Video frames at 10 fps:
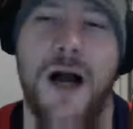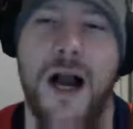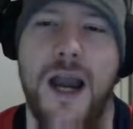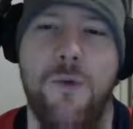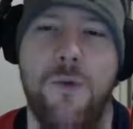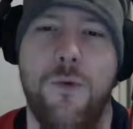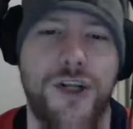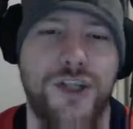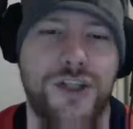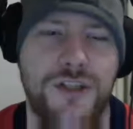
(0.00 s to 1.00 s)
I
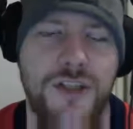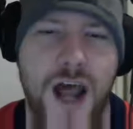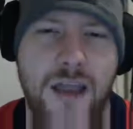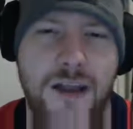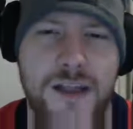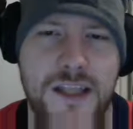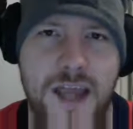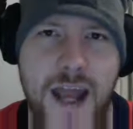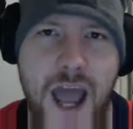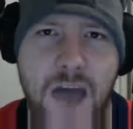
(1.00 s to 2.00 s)
watched the highlights of
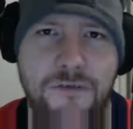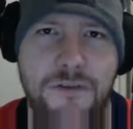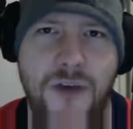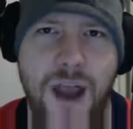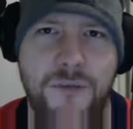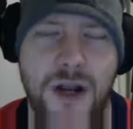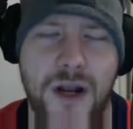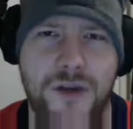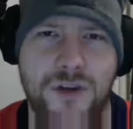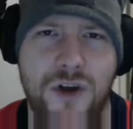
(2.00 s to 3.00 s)
that after the fact, but I
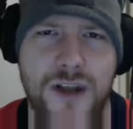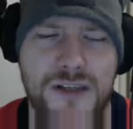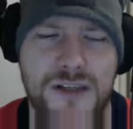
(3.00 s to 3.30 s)
also caught